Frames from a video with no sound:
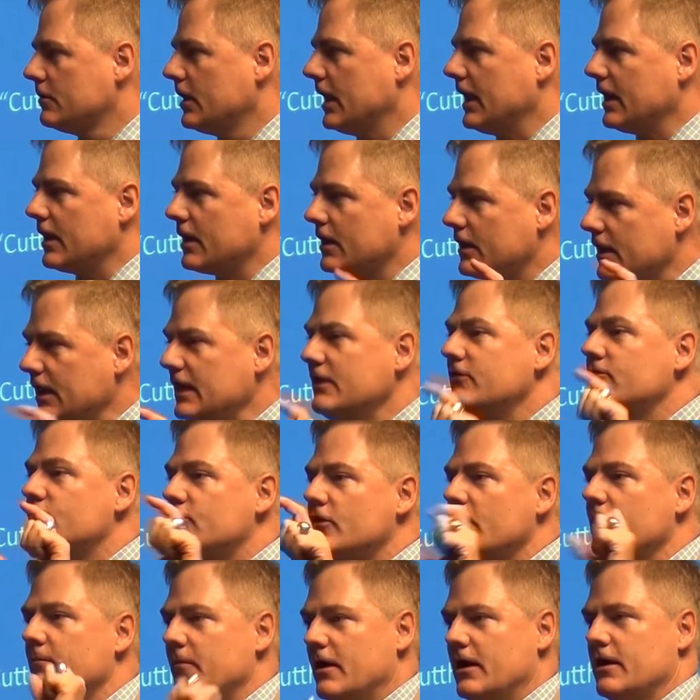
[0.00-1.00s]
At least
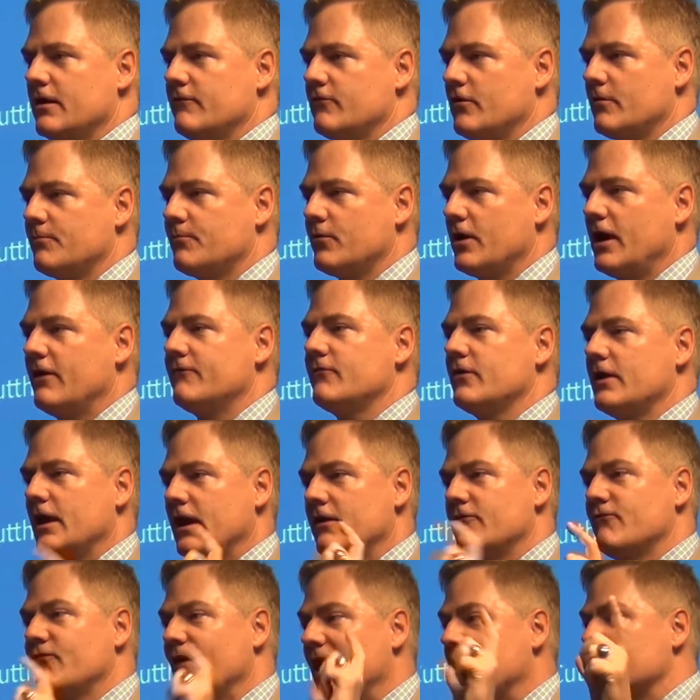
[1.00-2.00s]
the amount of your profit,
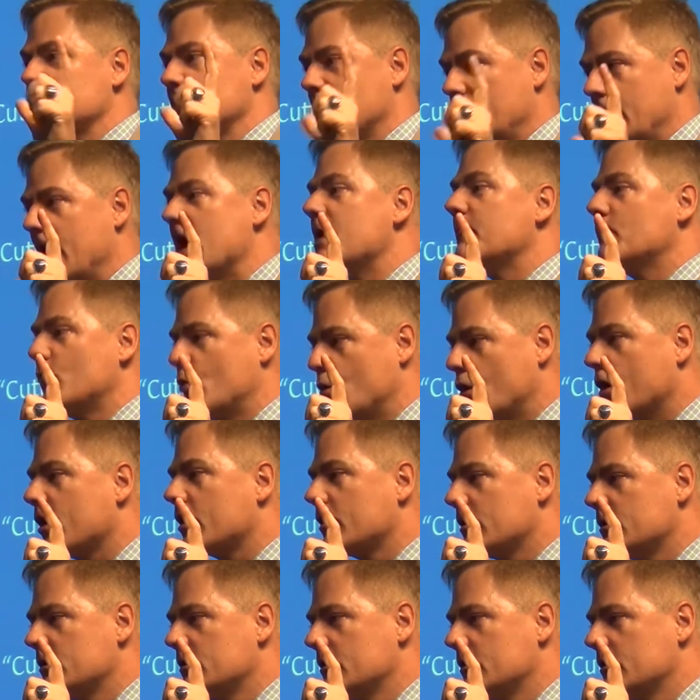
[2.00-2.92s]
in fact, a lot more.